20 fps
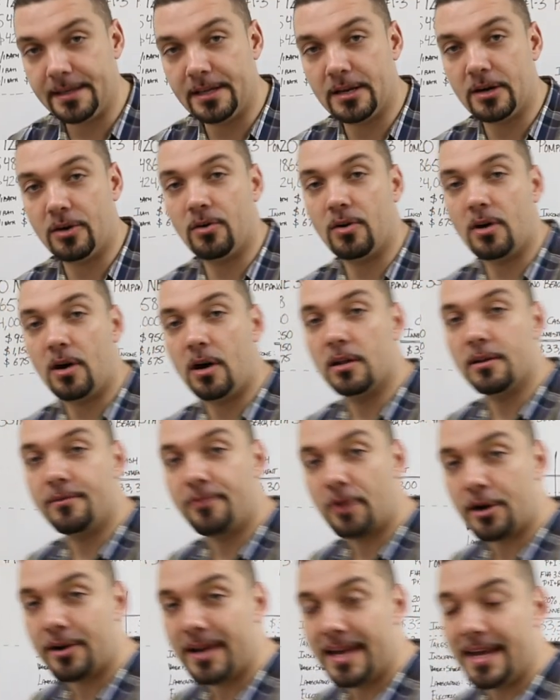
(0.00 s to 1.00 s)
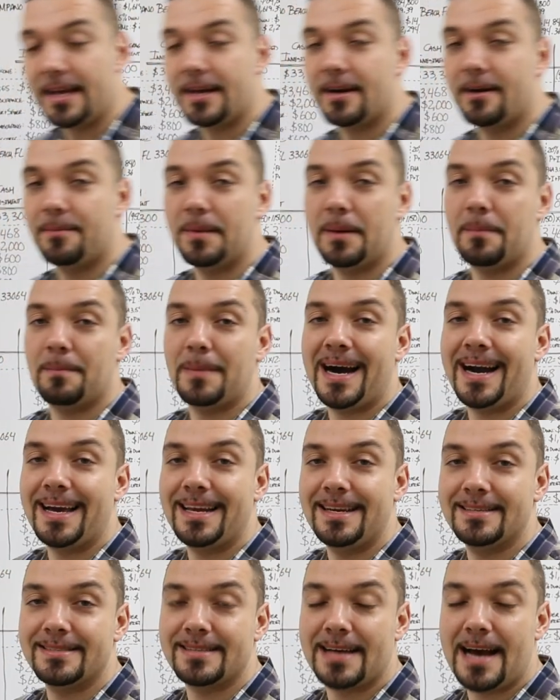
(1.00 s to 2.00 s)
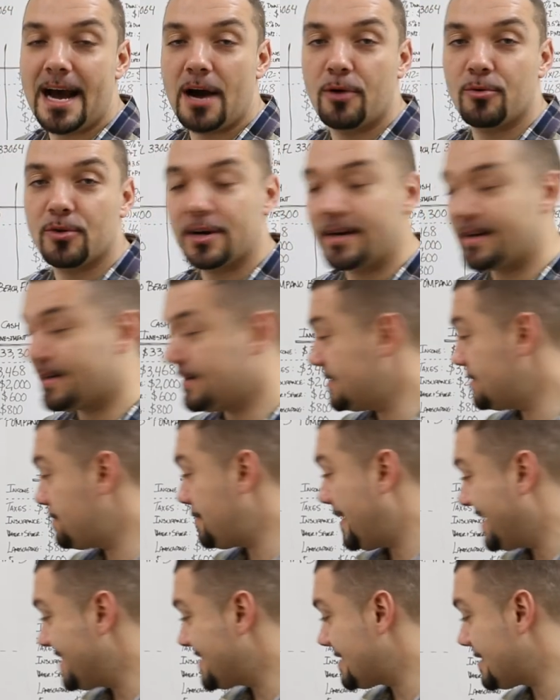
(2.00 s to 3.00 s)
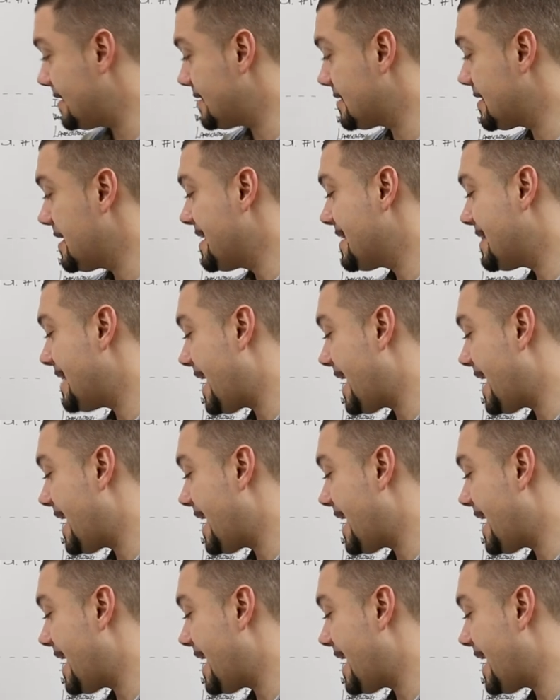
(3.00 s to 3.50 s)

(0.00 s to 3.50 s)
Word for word: you know, all of our income minus our expenses.